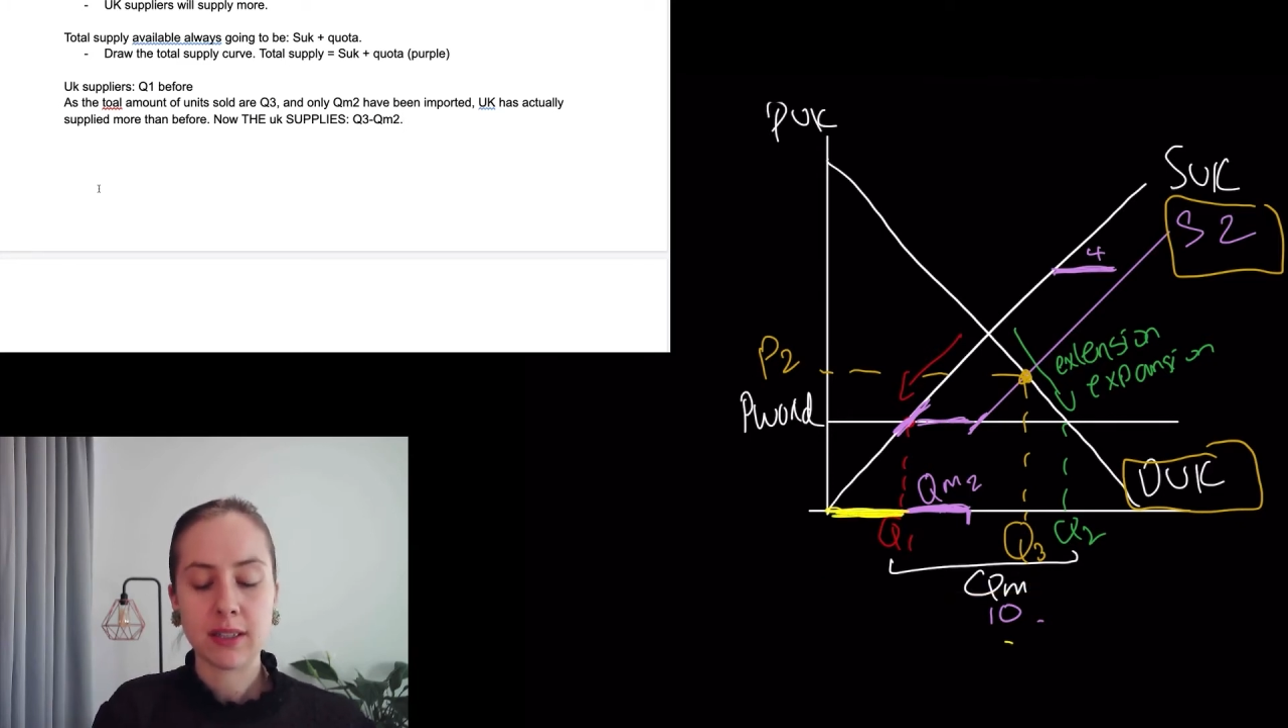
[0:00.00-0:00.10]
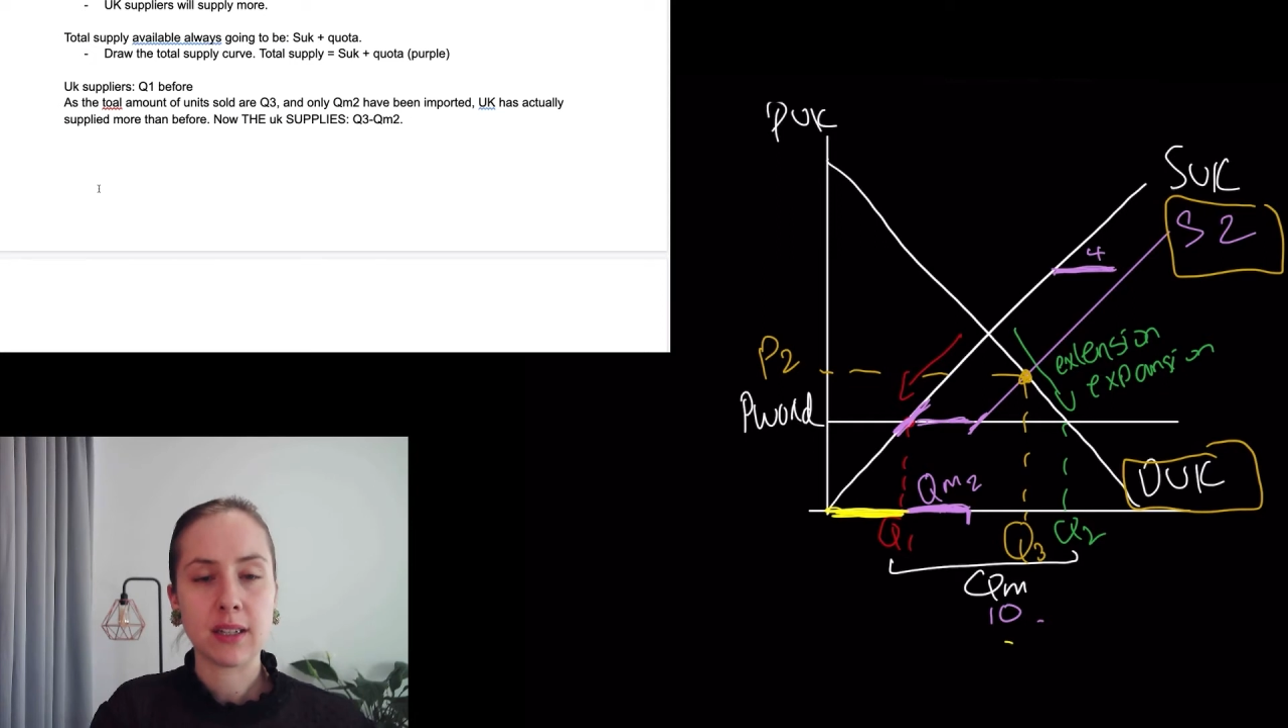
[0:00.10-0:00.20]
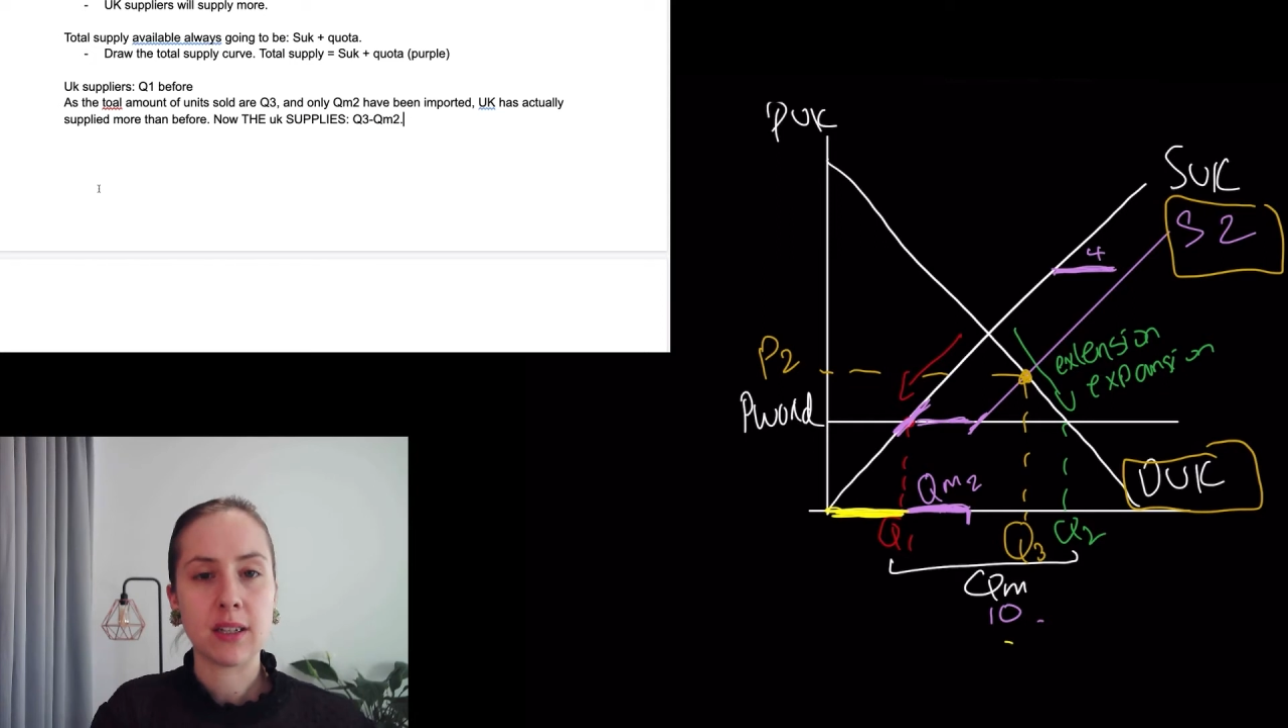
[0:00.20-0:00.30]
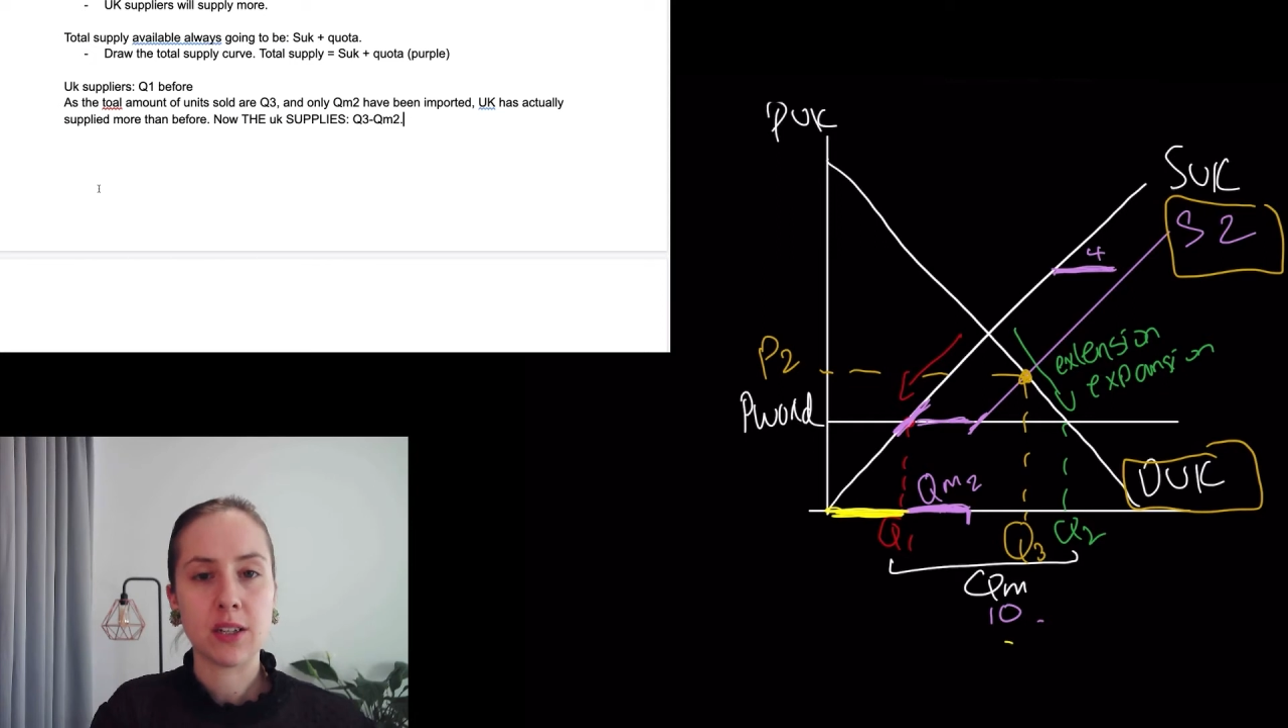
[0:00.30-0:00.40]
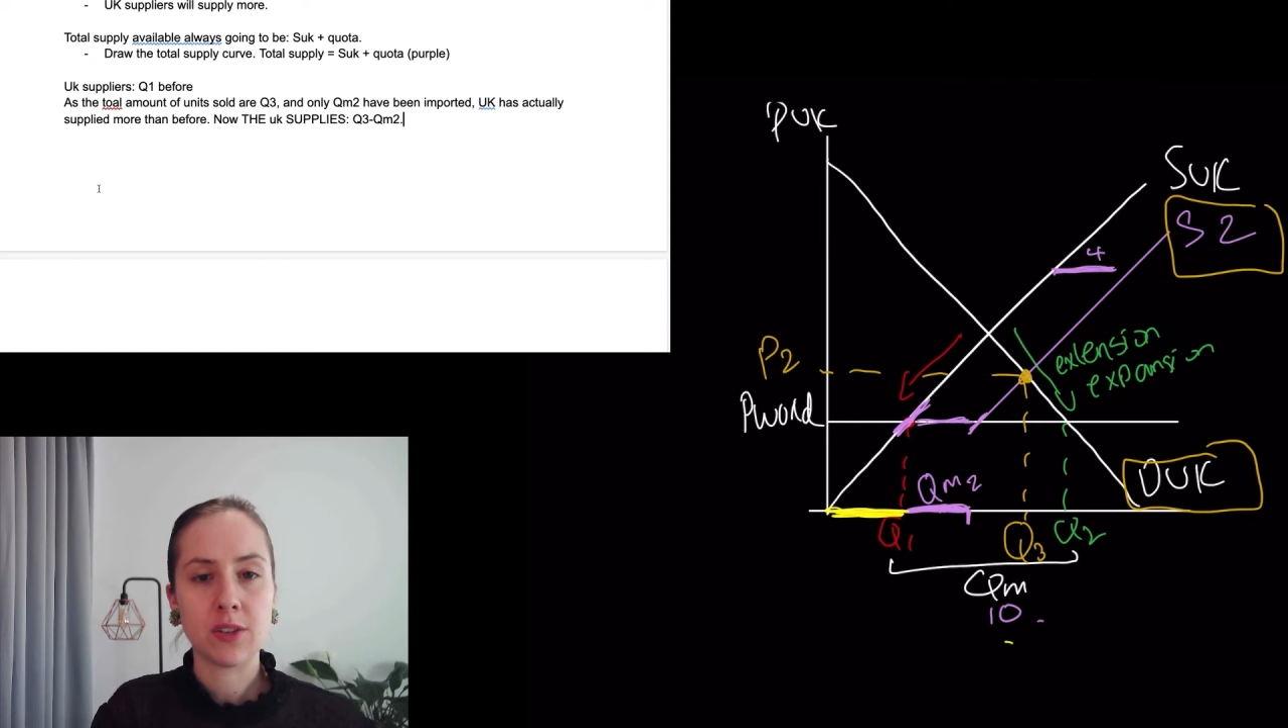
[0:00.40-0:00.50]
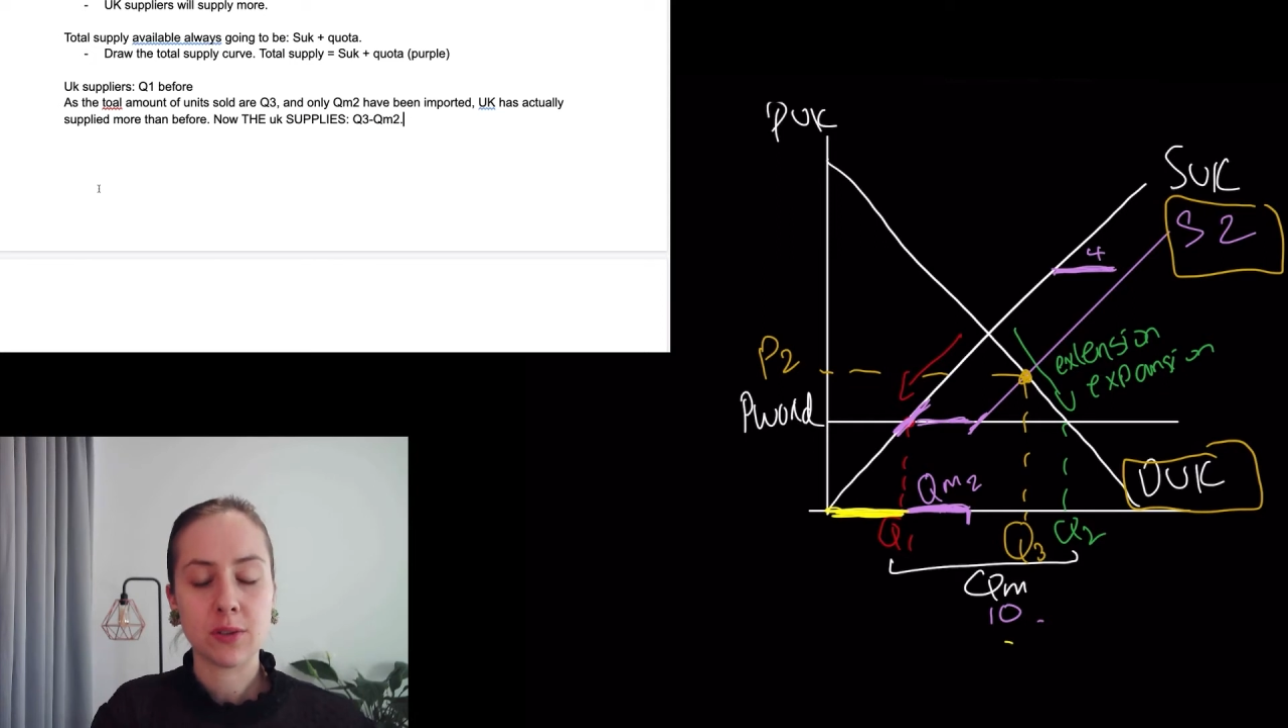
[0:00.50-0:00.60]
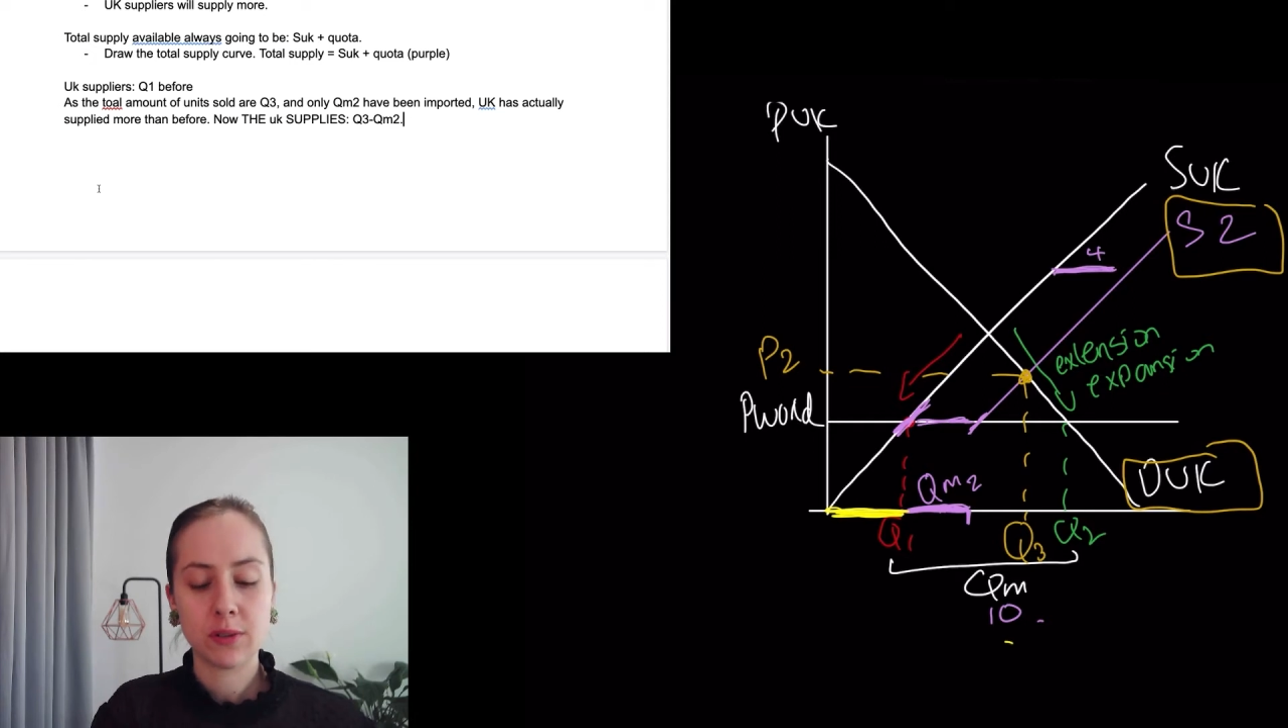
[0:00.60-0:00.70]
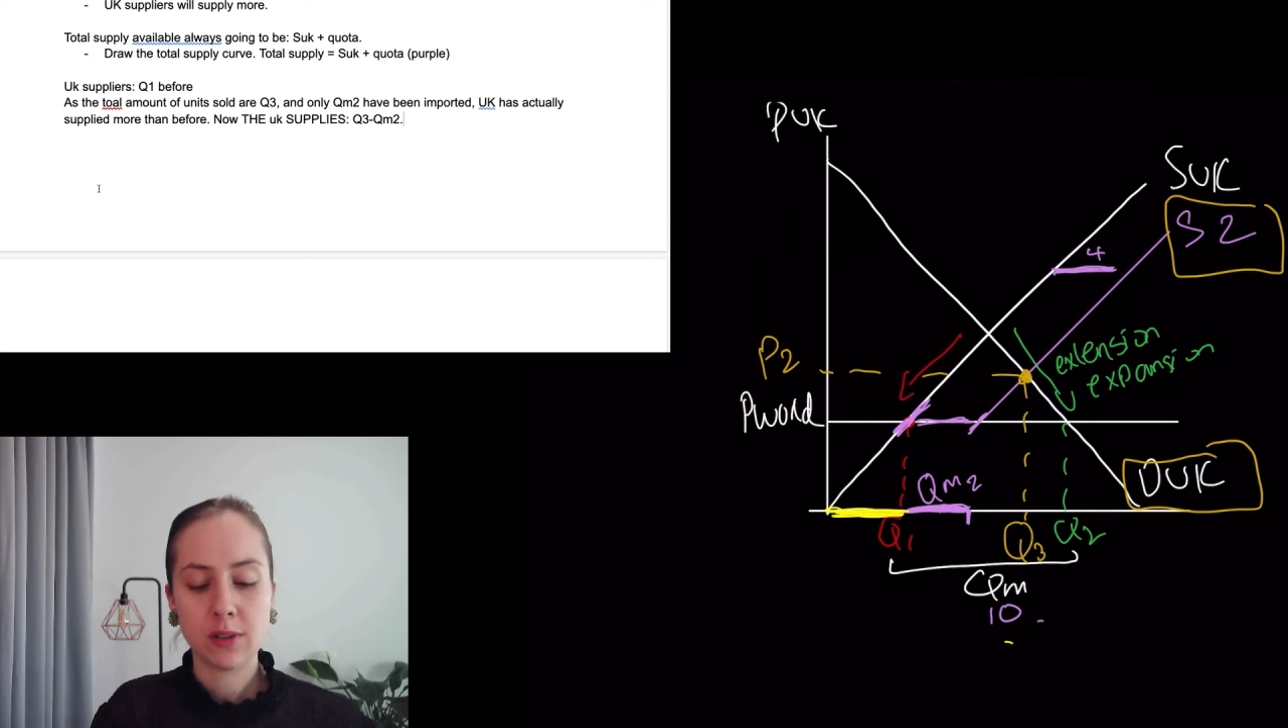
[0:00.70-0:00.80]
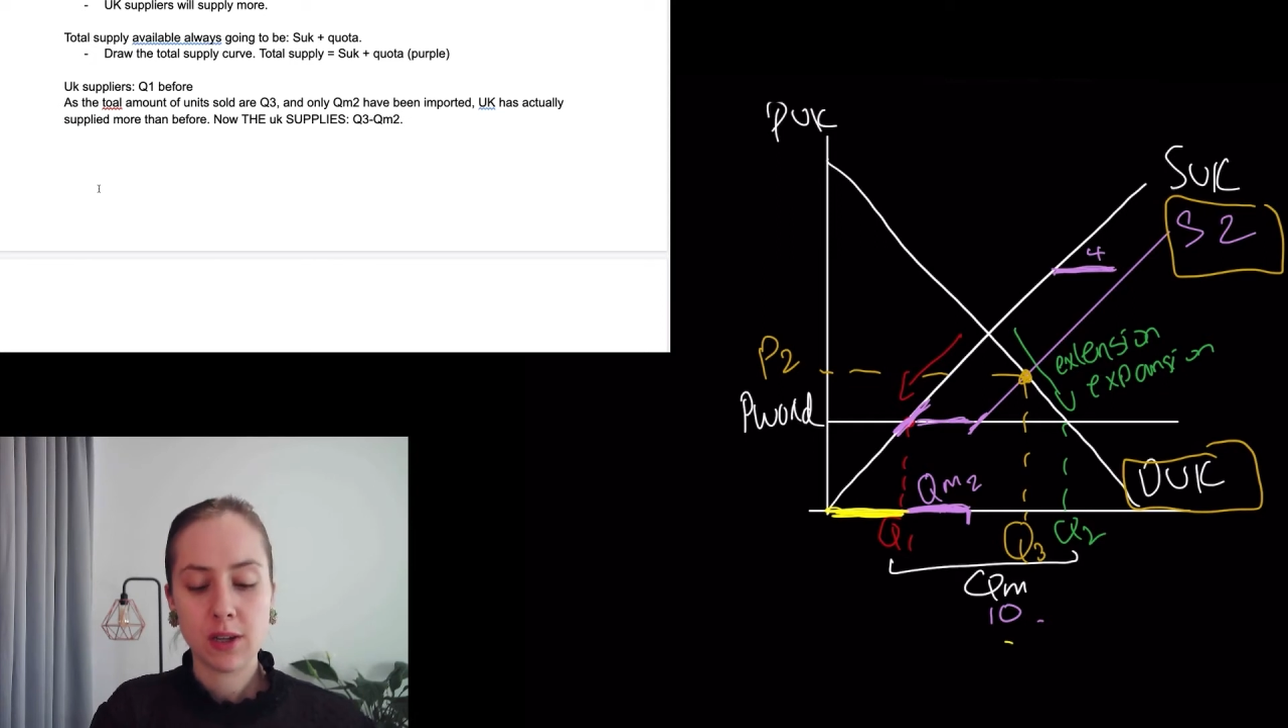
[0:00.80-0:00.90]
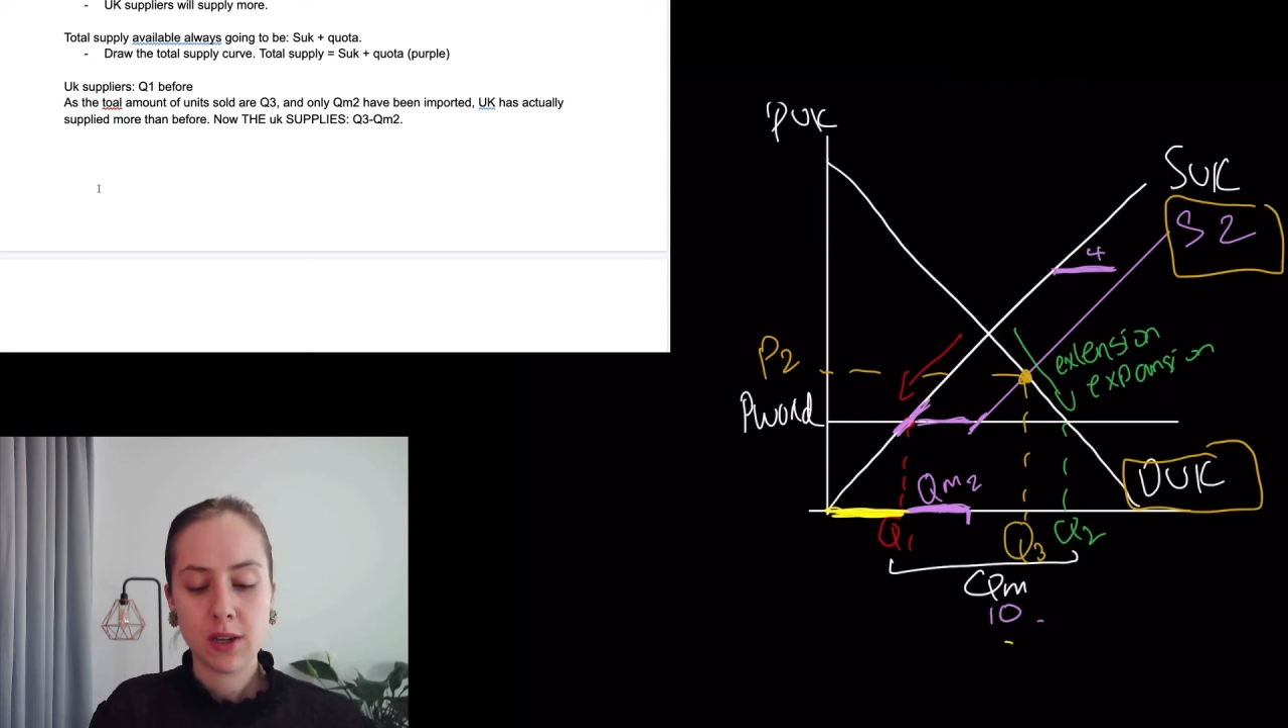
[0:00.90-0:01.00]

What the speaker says: the initial